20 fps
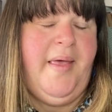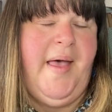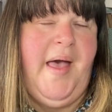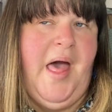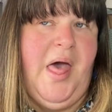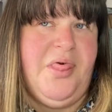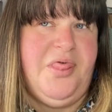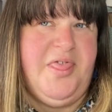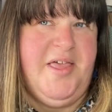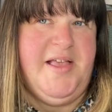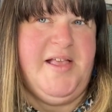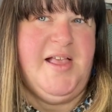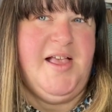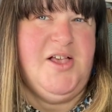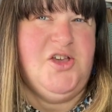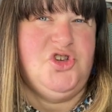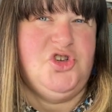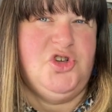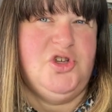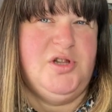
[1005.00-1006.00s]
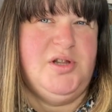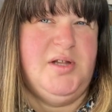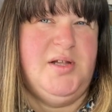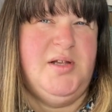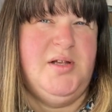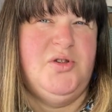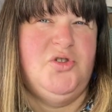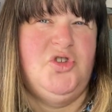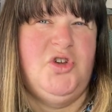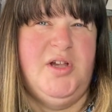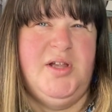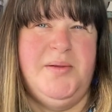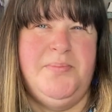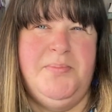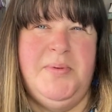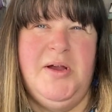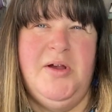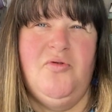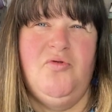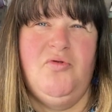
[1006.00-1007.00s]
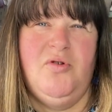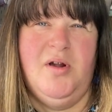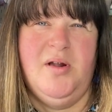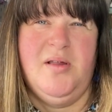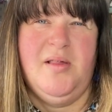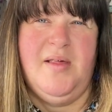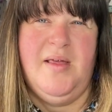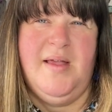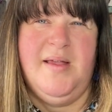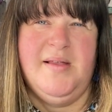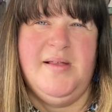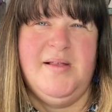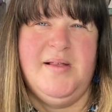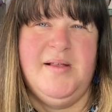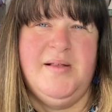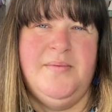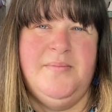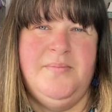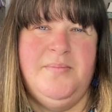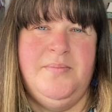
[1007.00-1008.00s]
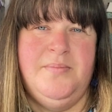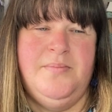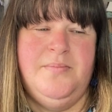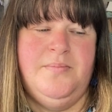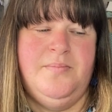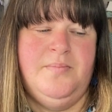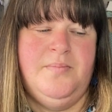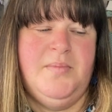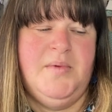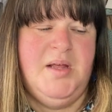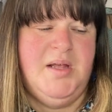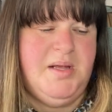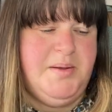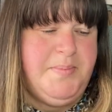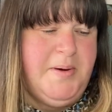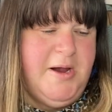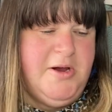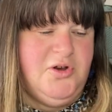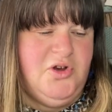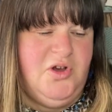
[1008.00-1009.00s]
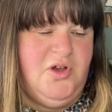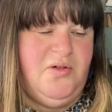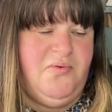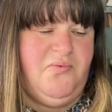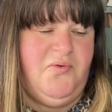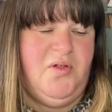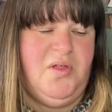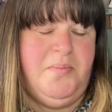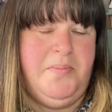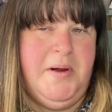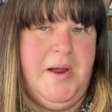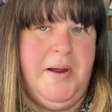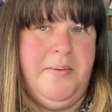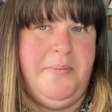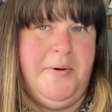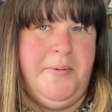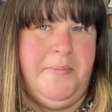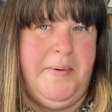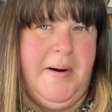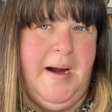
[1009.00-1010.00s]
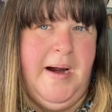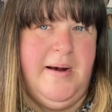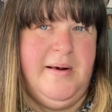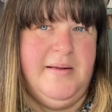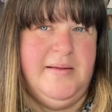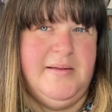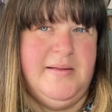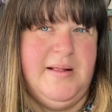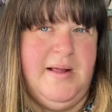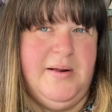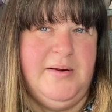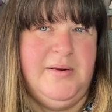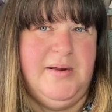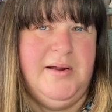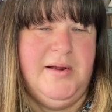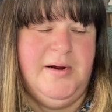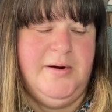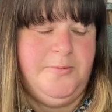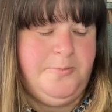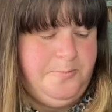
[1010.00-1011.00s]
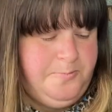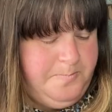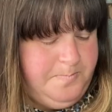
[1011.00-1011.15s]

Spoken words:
I think I should just be ruthless, especially for the paper patterns down here.